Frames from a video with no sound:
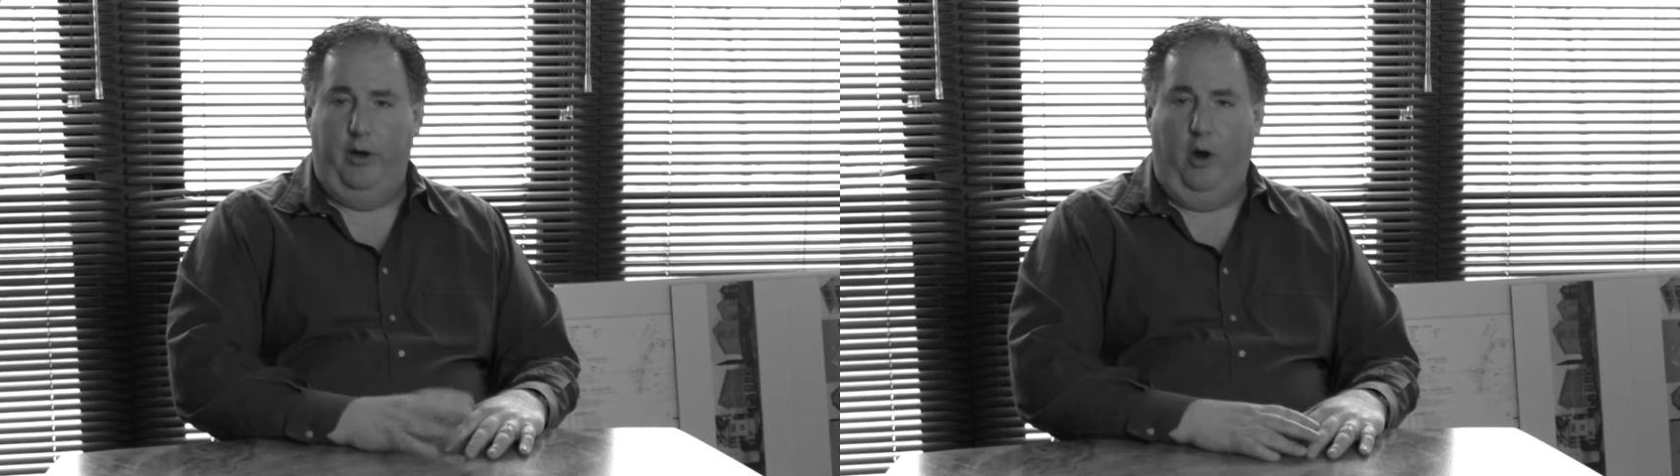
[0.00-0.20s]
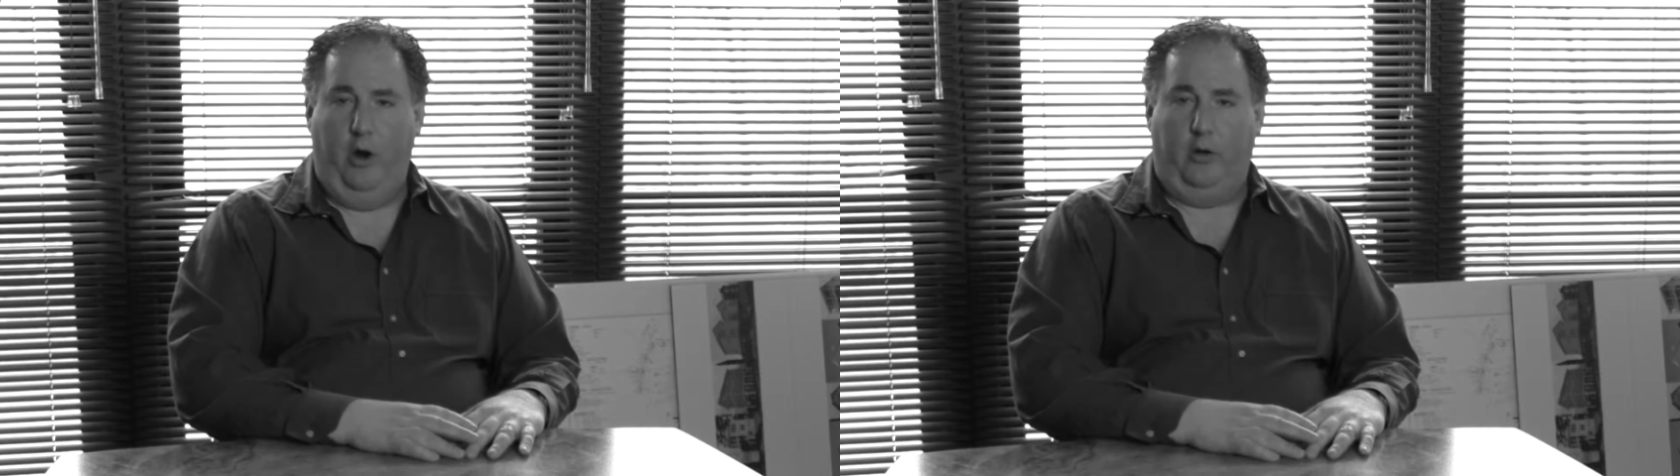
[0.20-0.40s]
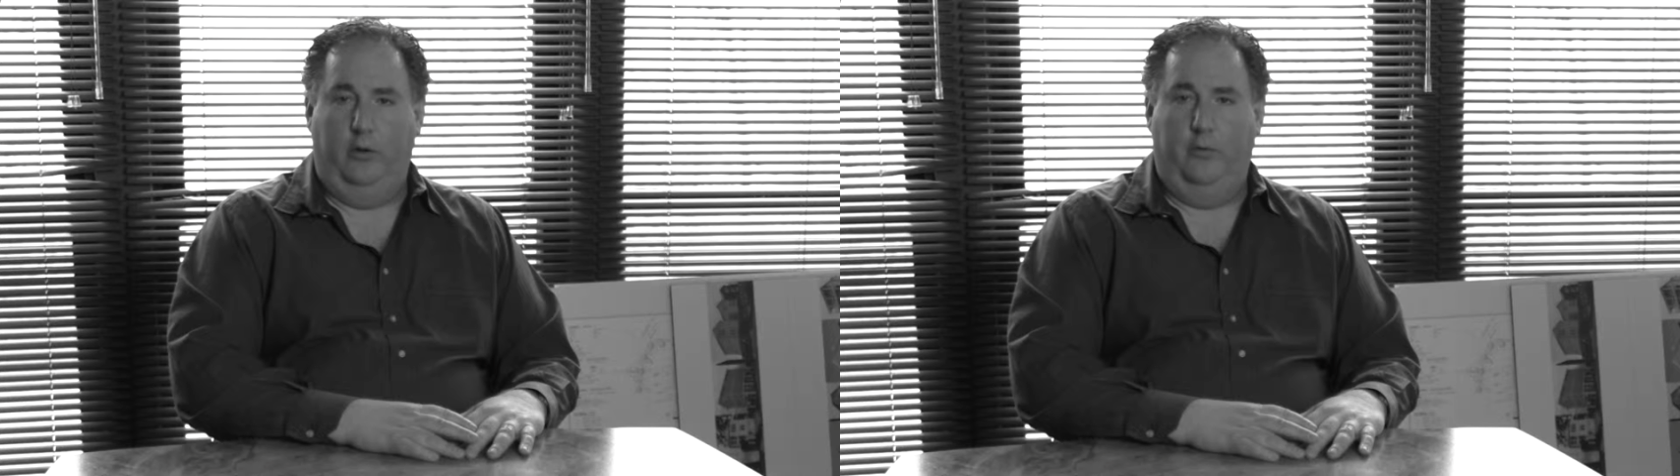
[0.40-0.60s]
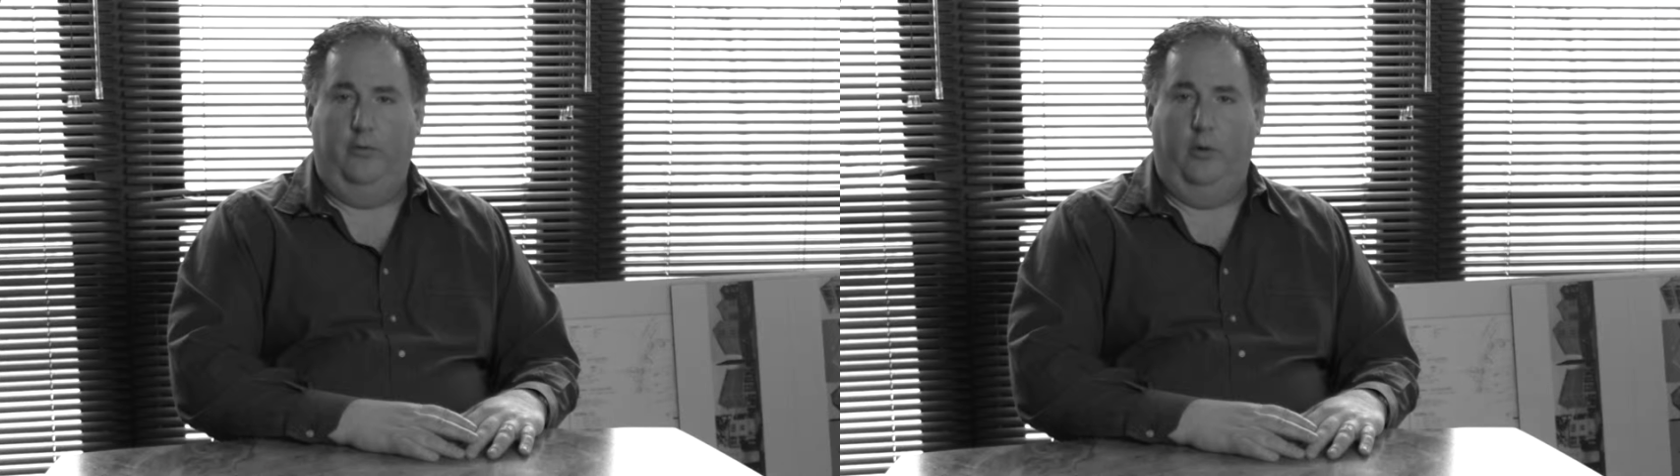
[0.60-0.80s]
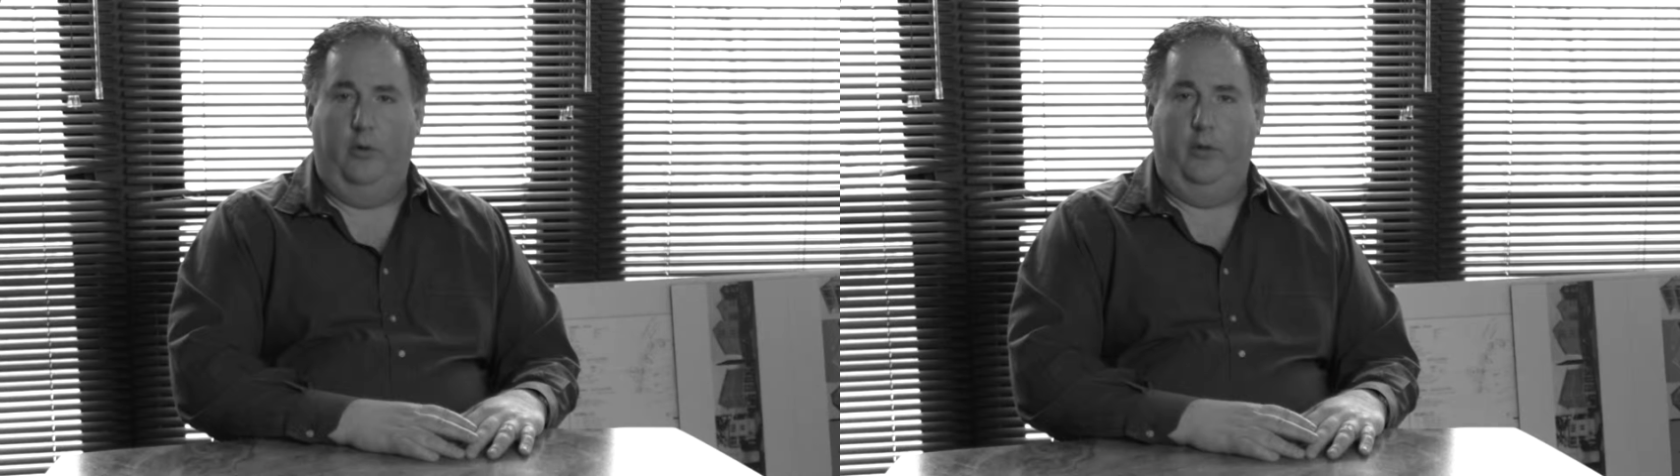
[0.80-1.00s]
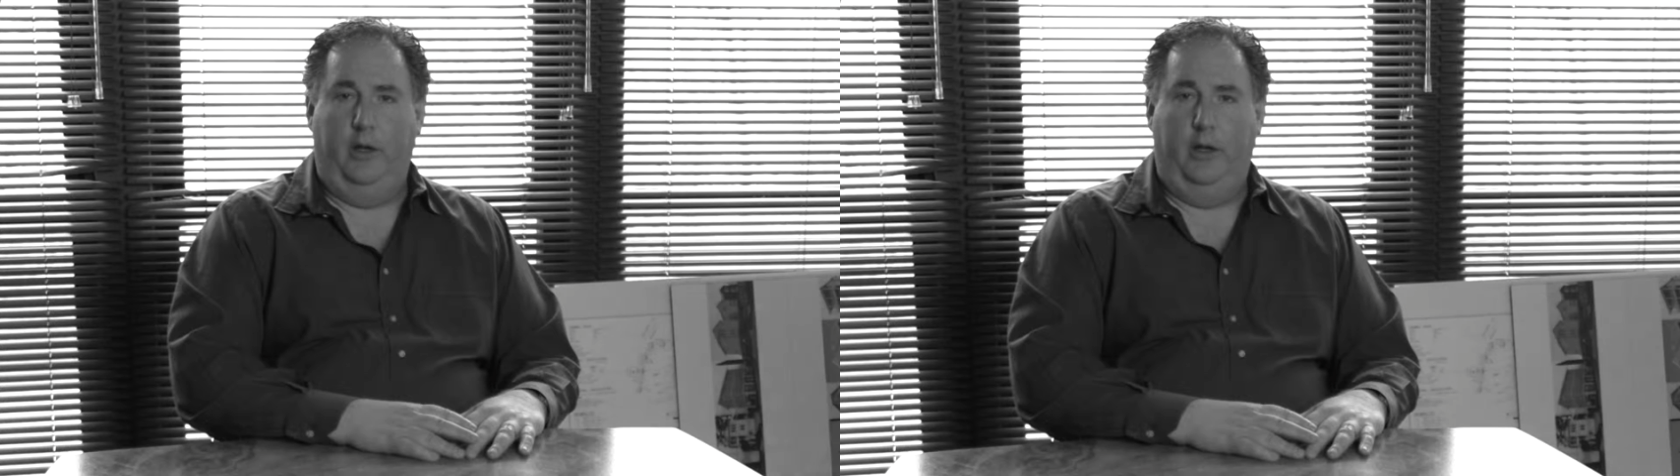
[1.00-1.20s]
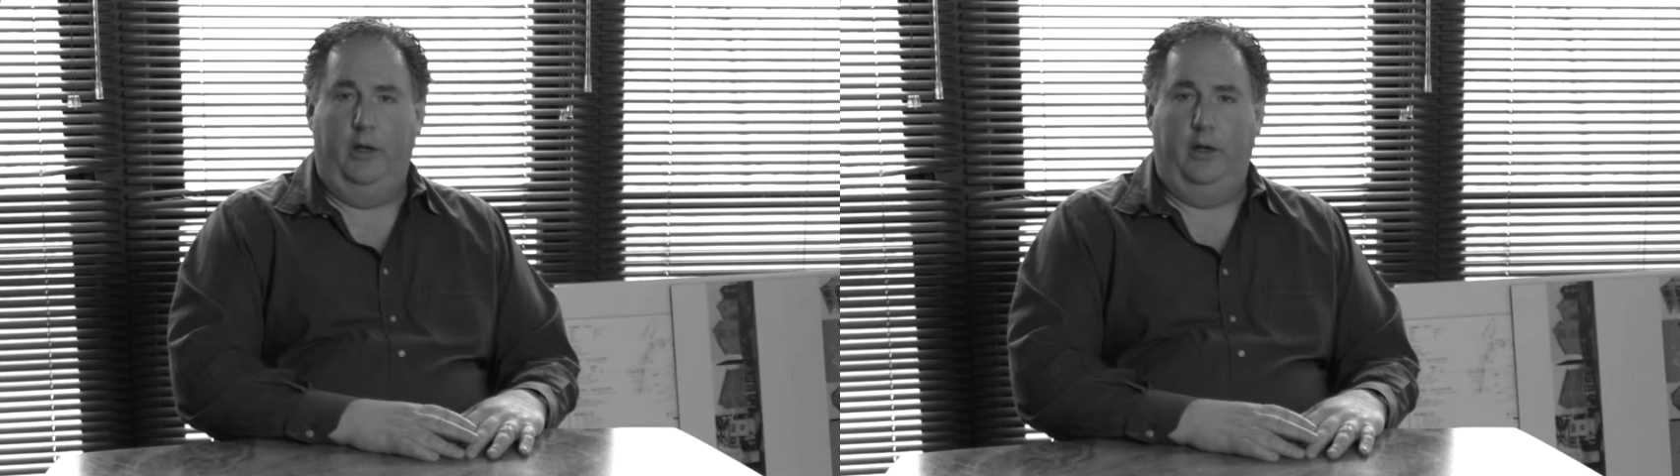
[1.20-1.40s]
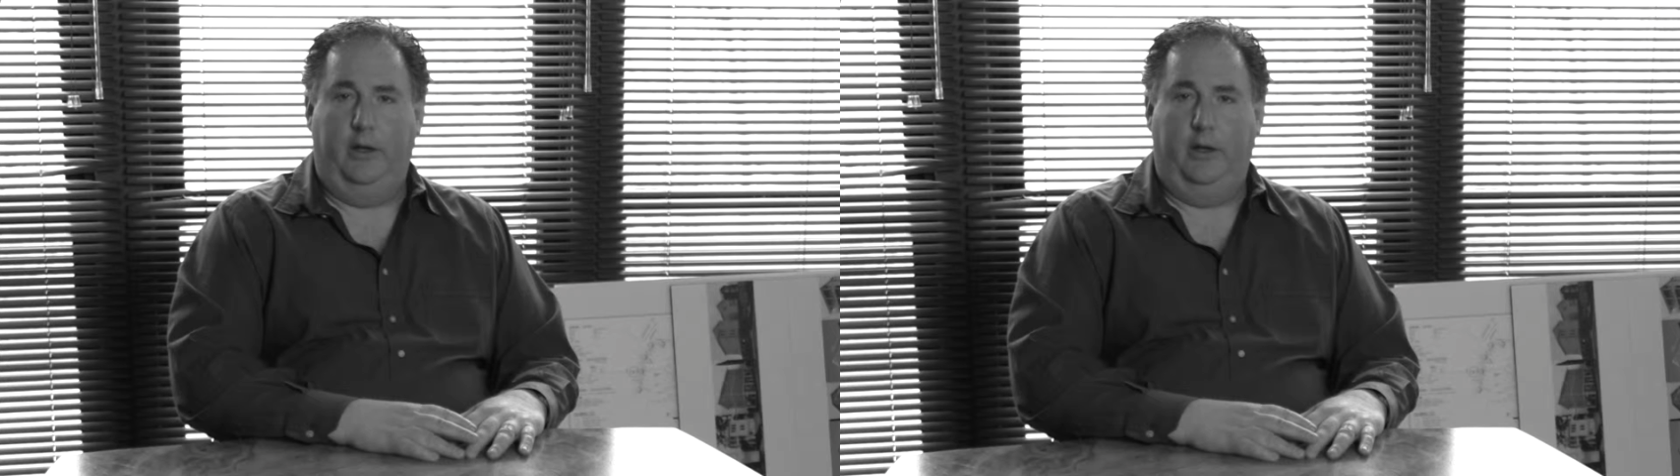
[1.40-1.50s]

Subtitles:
article for the